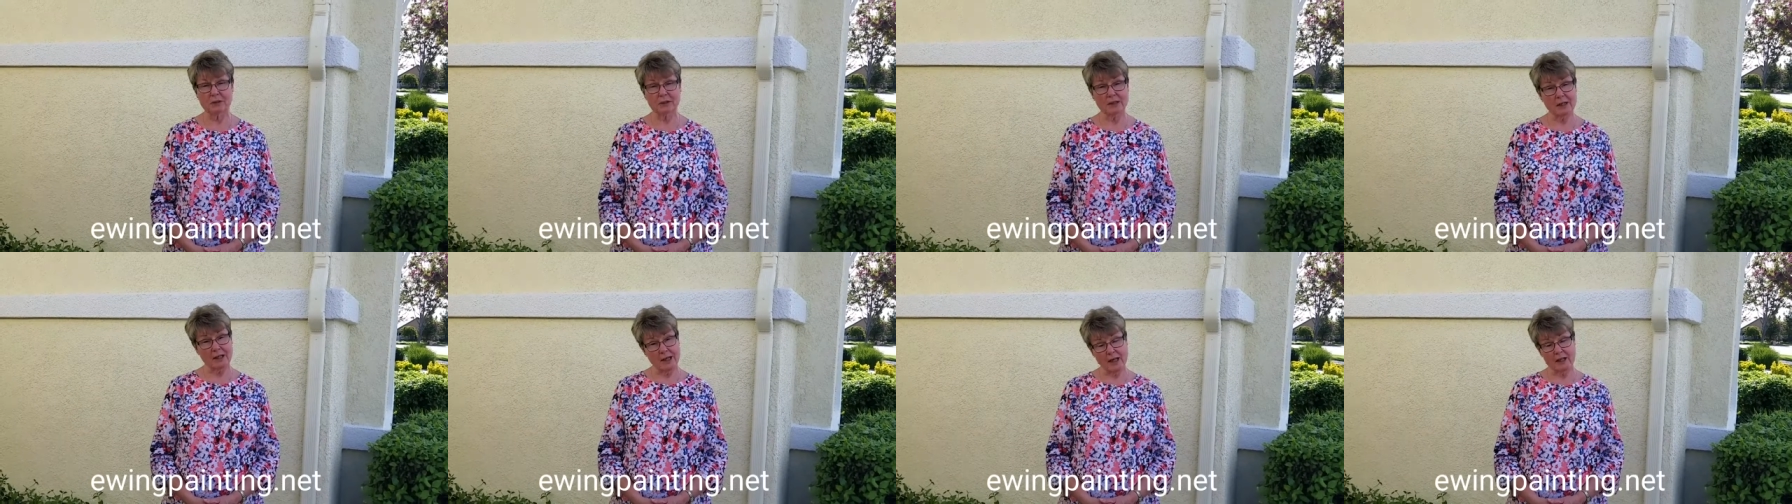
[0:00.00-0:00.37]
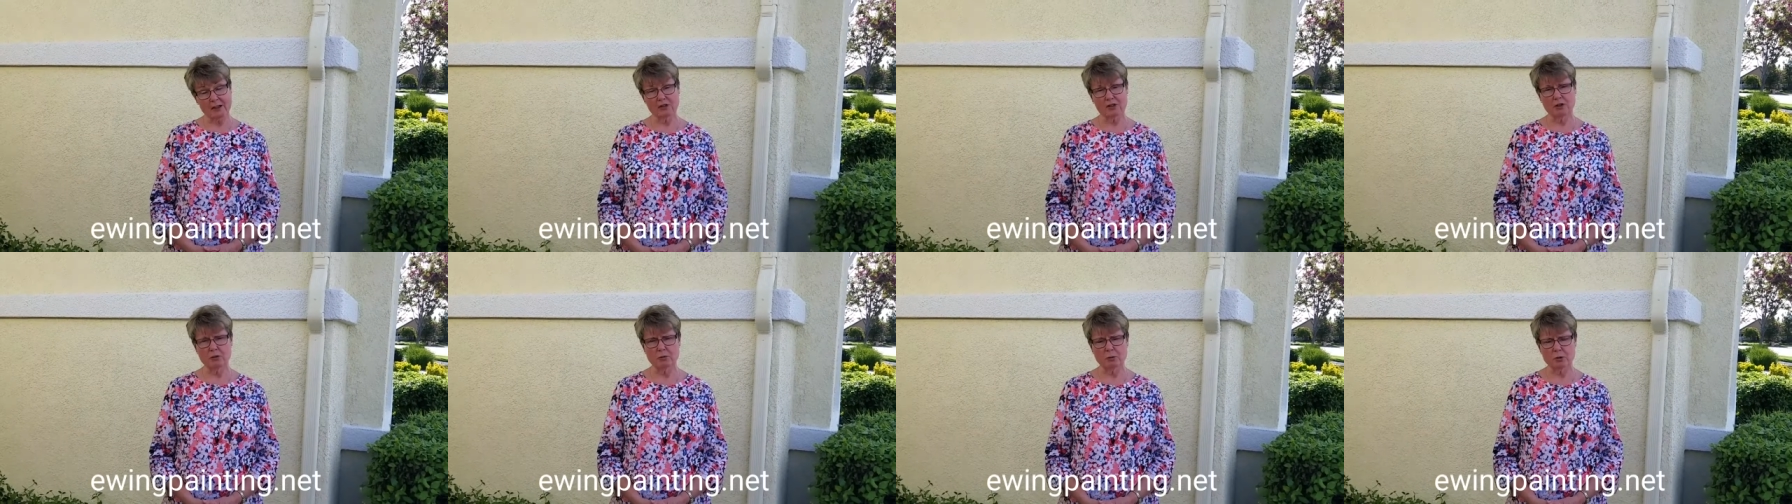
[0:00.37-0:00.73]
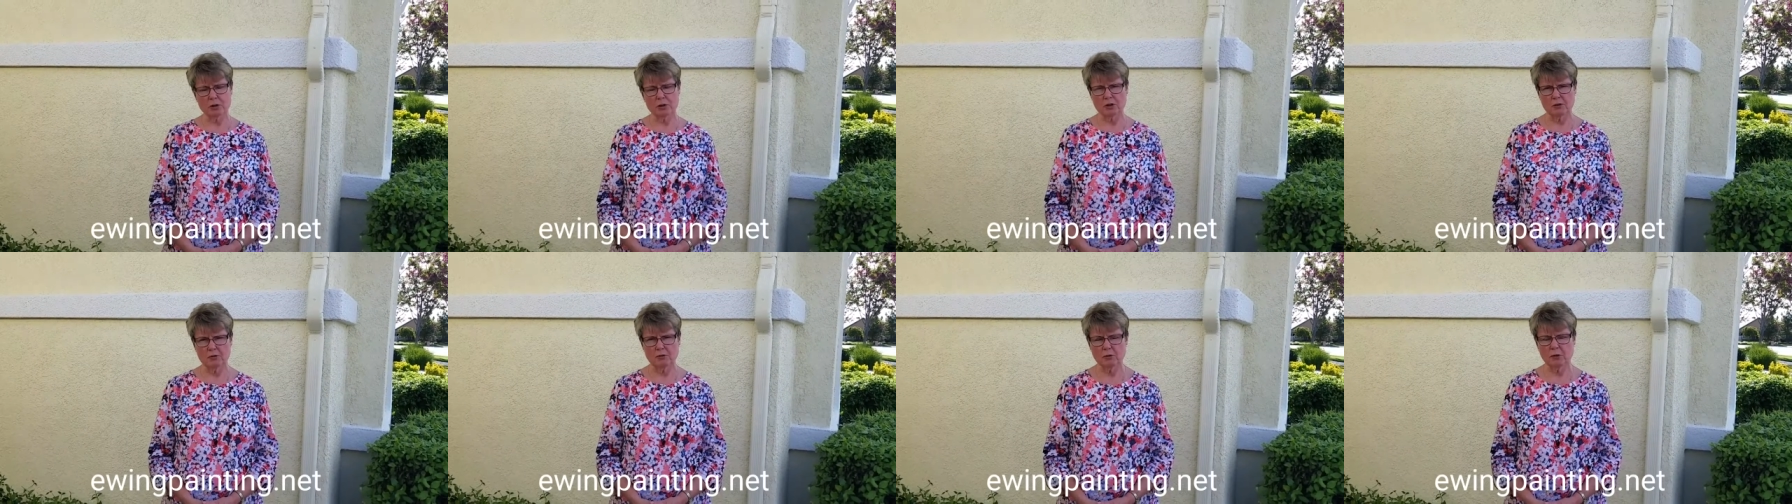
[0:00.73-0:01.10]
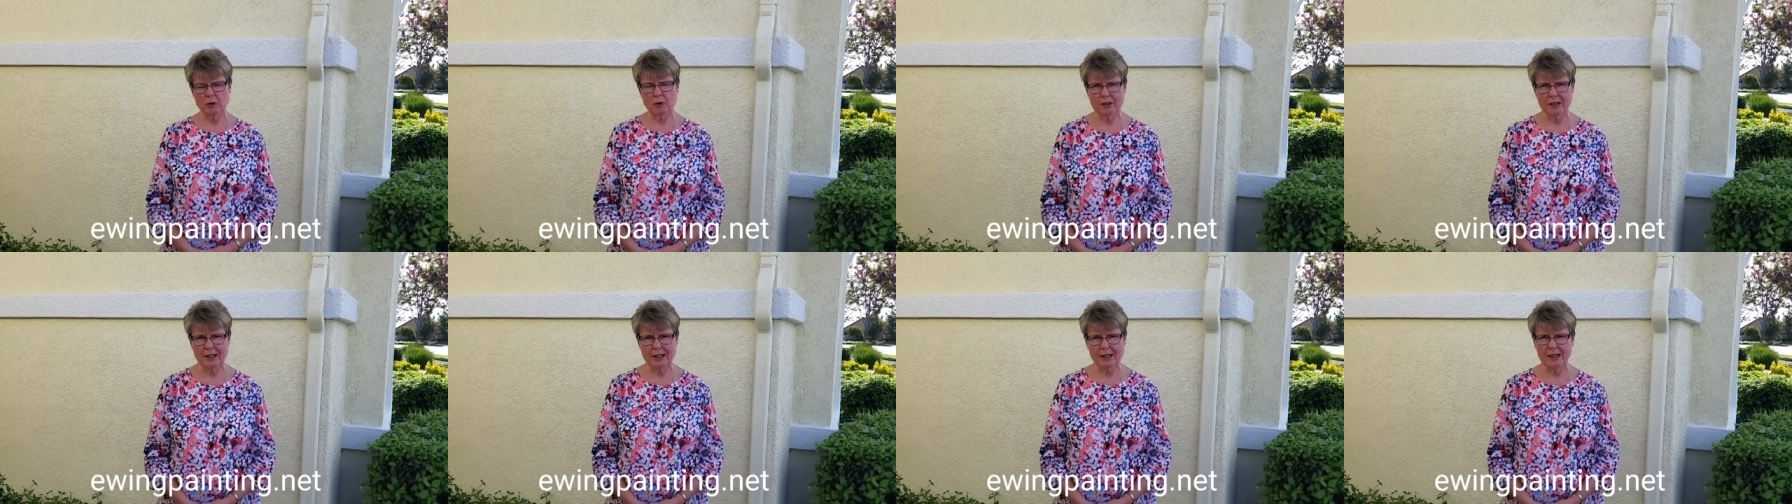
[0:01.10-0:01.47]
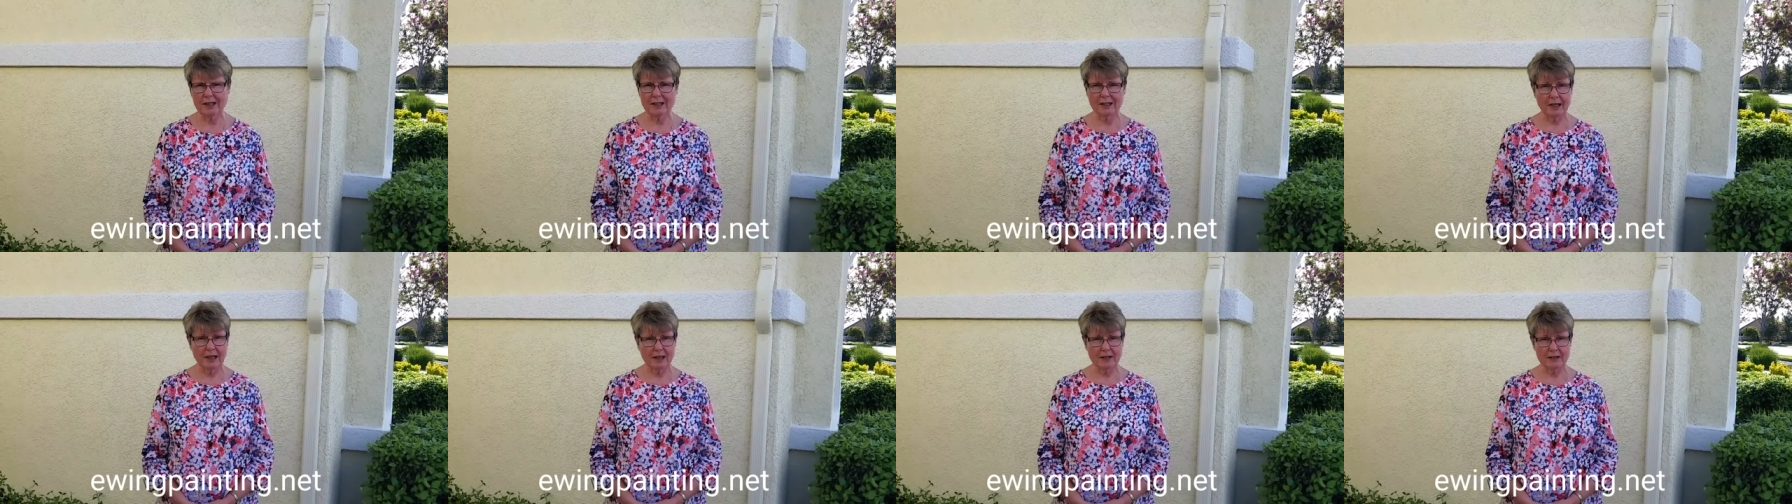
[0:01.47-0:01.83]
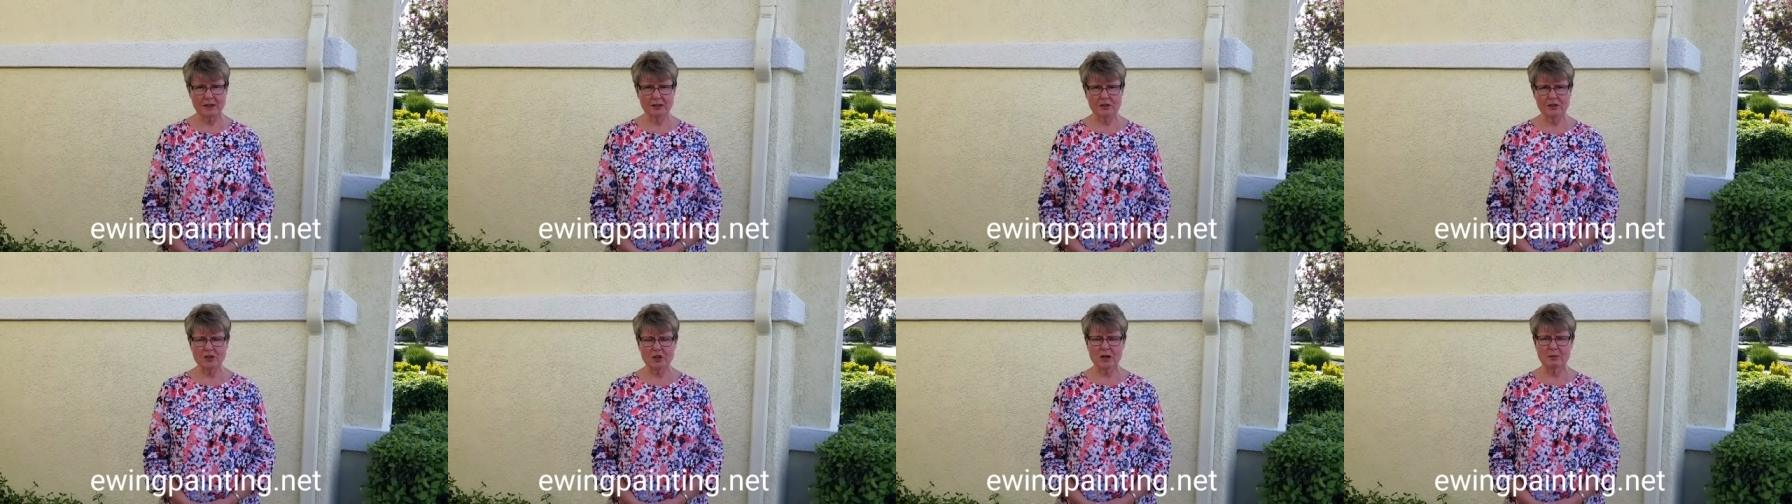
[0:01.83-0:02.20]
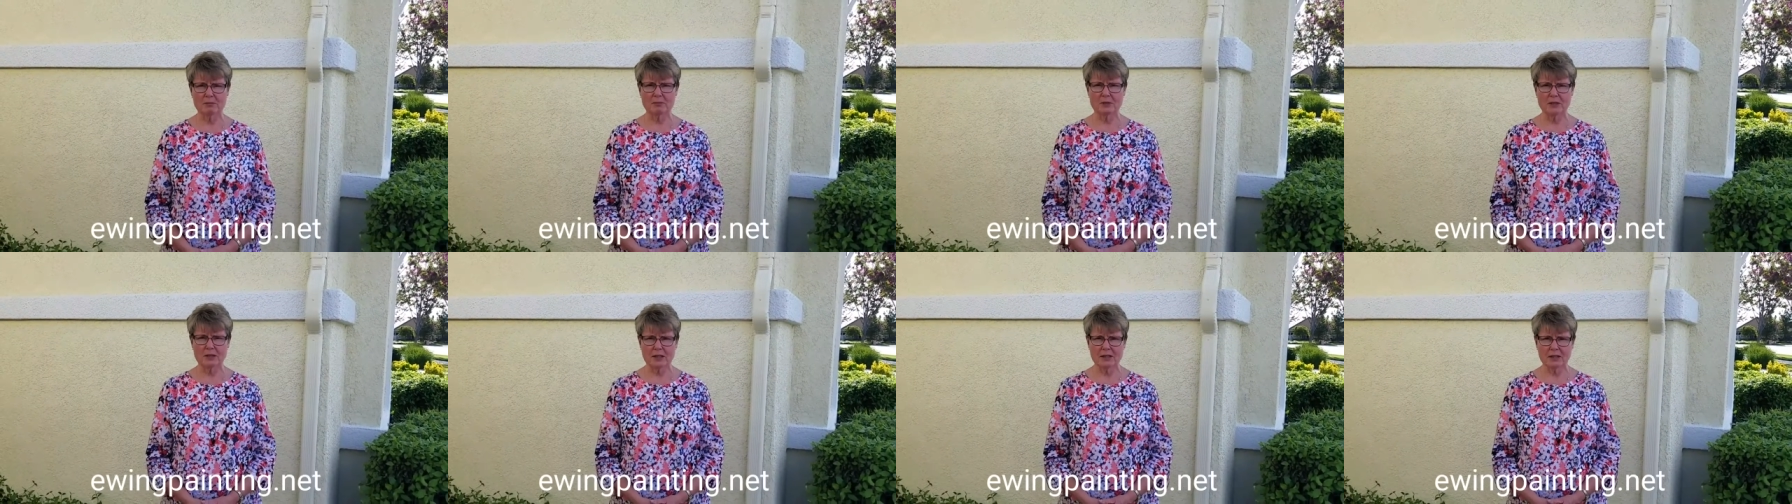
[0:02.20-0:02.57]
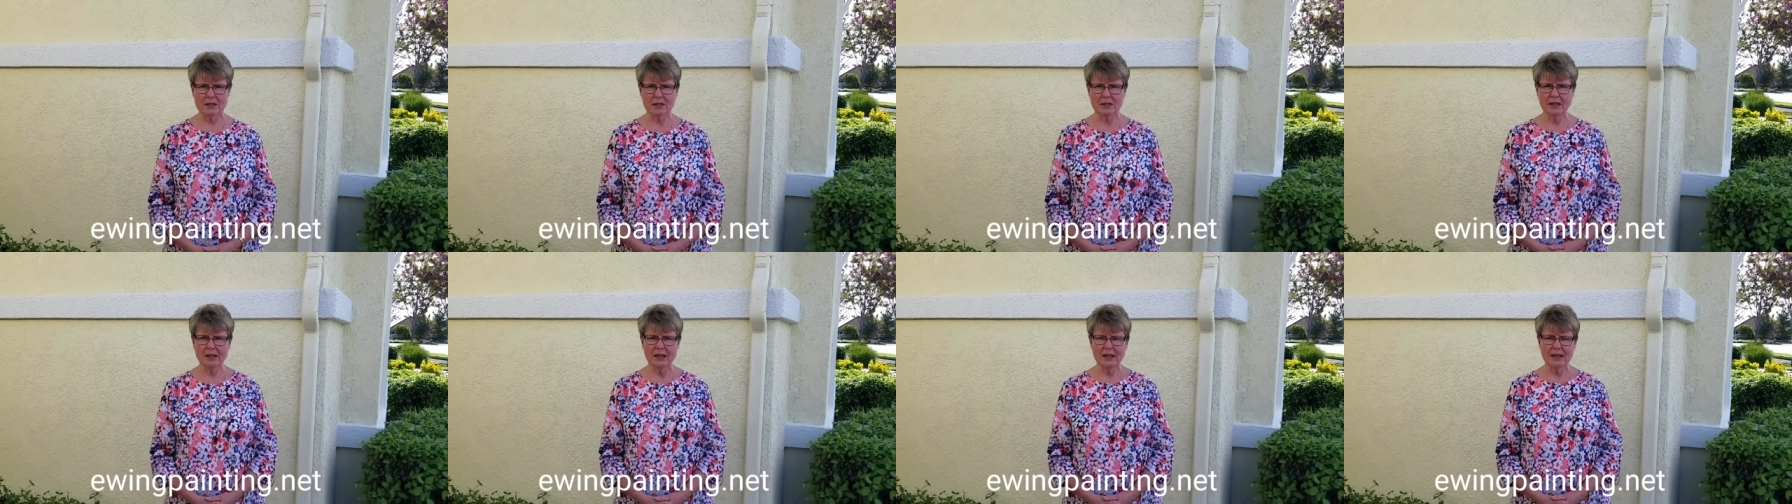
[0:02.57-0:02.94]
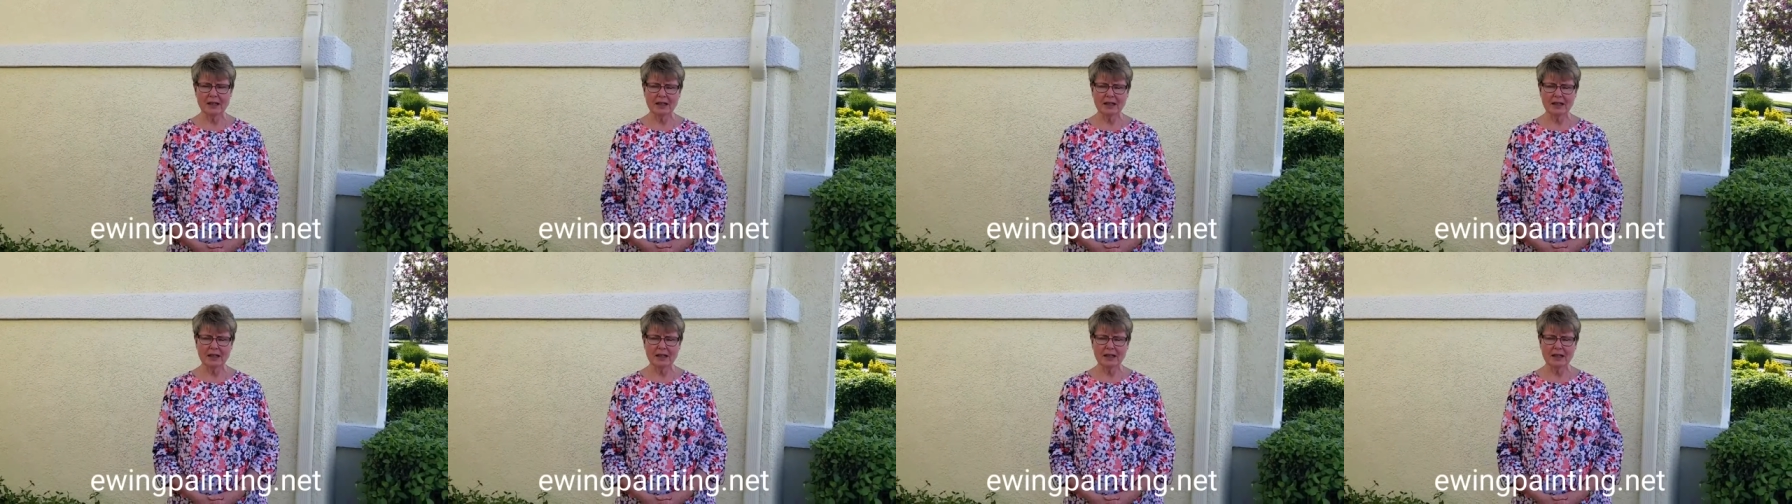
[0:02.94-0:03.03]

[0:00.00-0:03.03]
but they actually worked a full day and got the job done